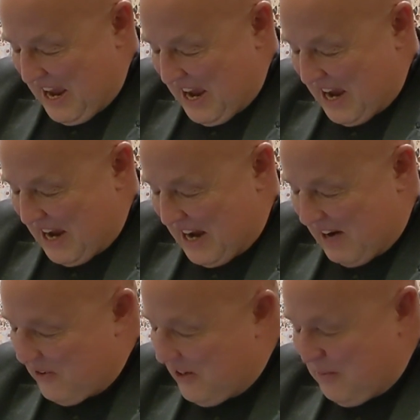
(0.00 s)

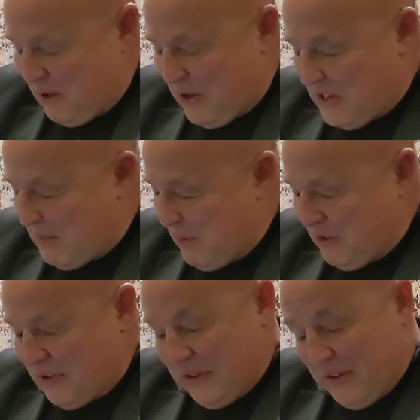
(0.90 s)
Because the
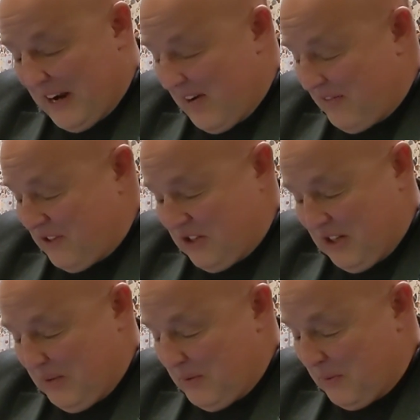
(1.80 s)
book's so good, I have to
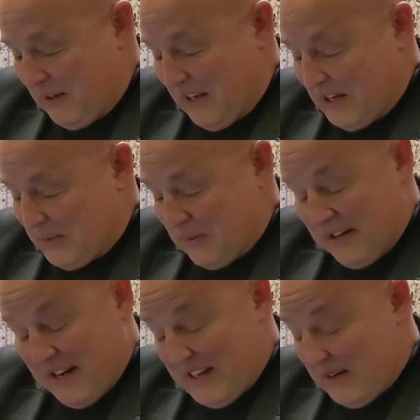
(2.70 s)
cheat with one last
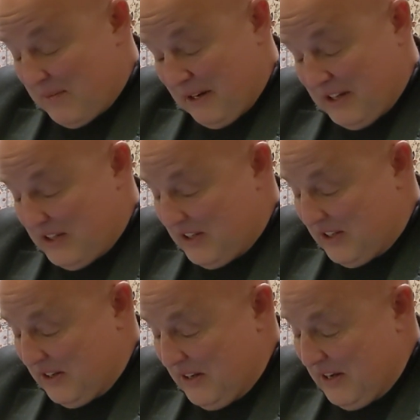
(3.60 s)
one that I didn't mention to
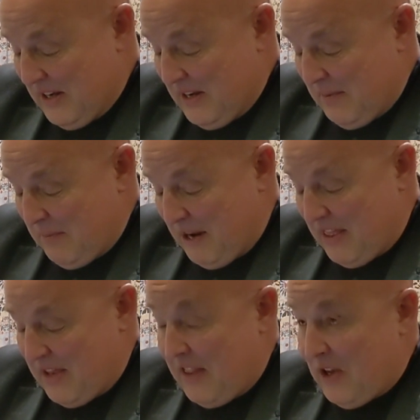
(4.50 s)
you.
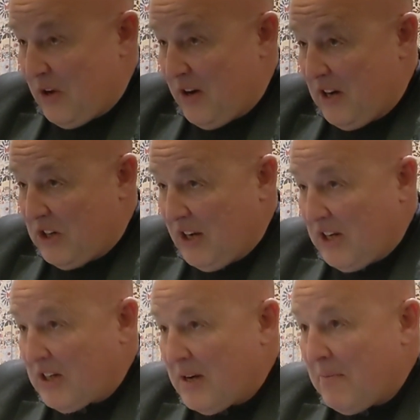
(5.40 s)
Your
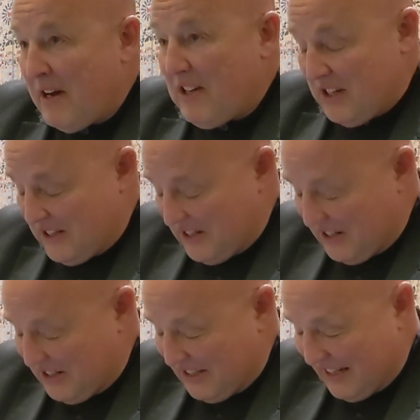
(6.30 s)
initiation at
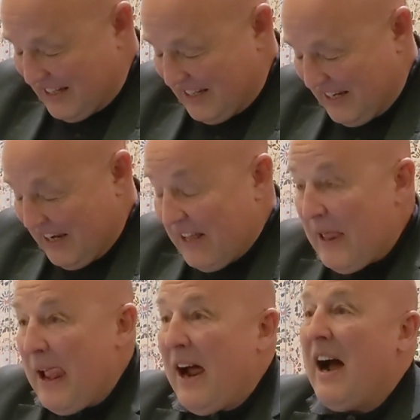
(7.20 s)
Manchester City.
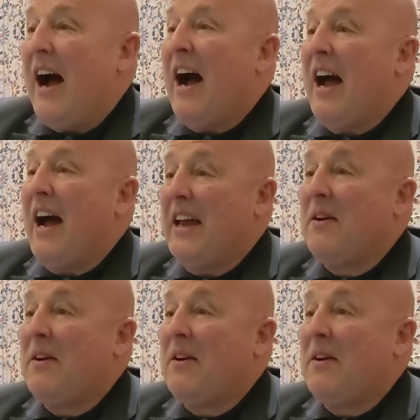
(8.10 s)
I